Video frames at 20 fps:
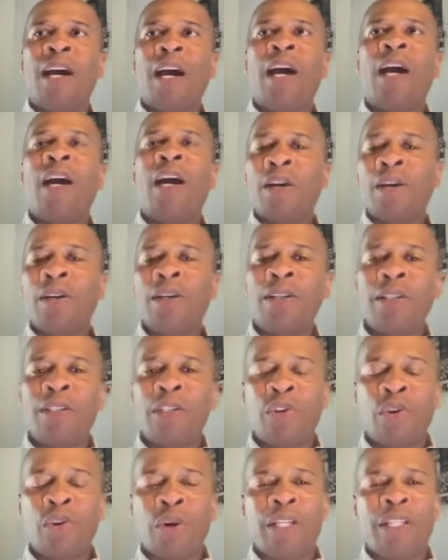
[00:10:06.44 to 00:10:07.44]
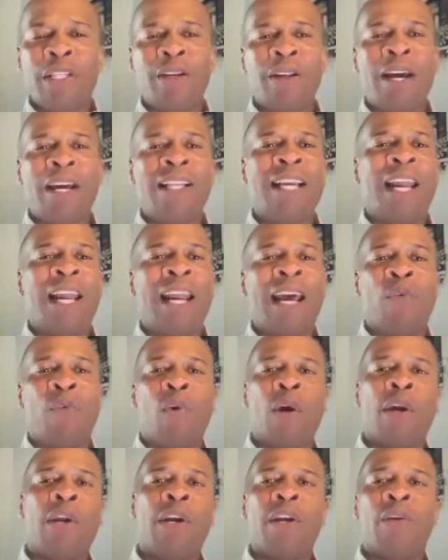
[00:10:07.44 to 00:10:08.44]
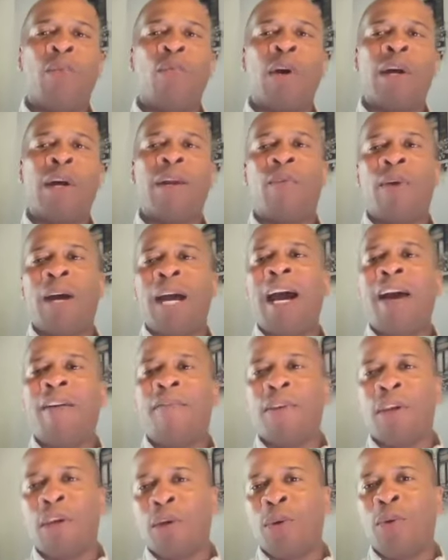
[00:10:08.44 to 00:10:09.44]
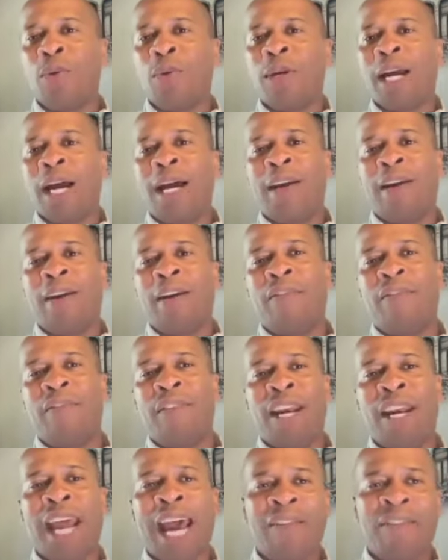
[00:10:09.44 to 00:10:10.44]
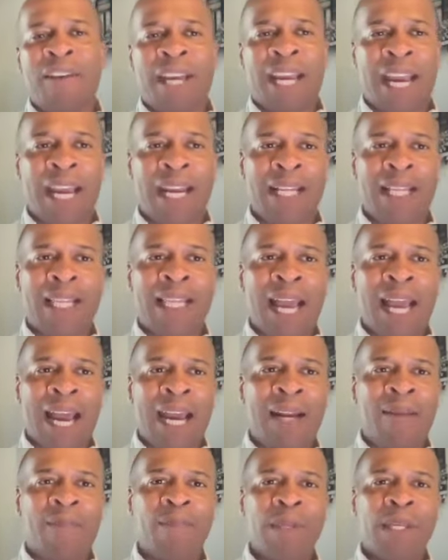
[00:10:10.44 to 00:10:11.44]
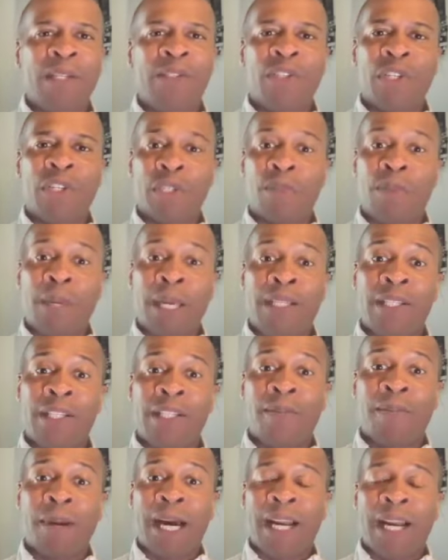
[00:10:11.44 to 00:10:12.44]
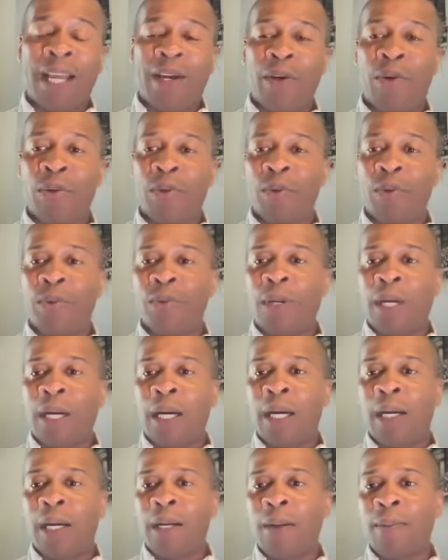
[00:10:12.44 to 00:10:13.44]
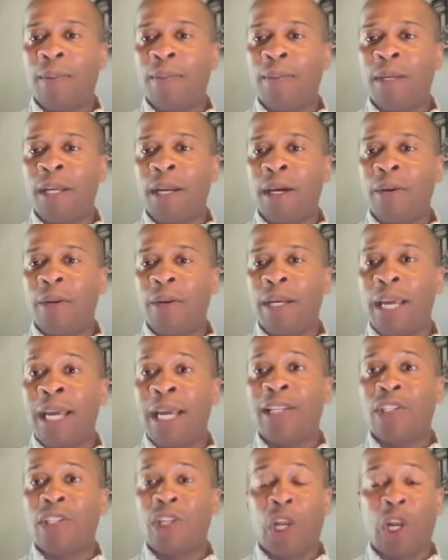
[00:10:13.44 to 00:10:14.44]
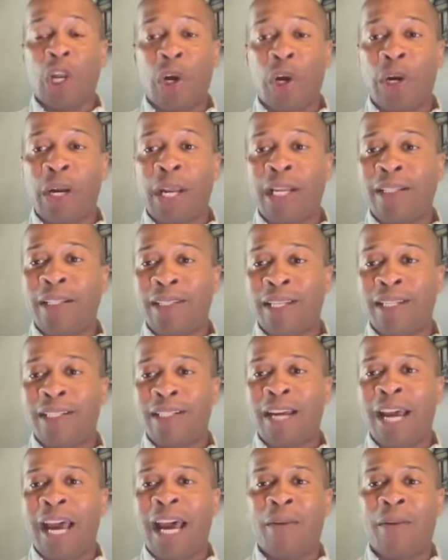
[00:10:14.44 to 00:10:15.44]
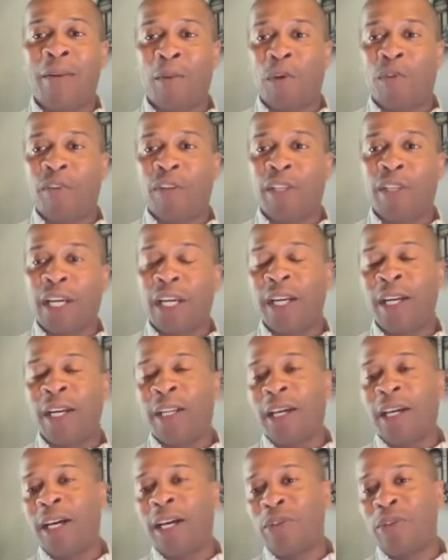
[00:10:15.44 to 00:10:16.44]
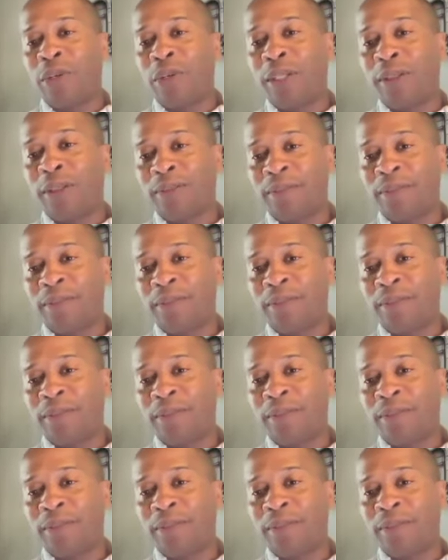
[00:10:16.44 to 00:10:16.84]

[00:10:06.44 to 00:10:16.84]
heard stories like that? Like, what are you, what, how have you kind of navigated that, just being somebody who, um, you know, is learning to, to how to move in the in the country?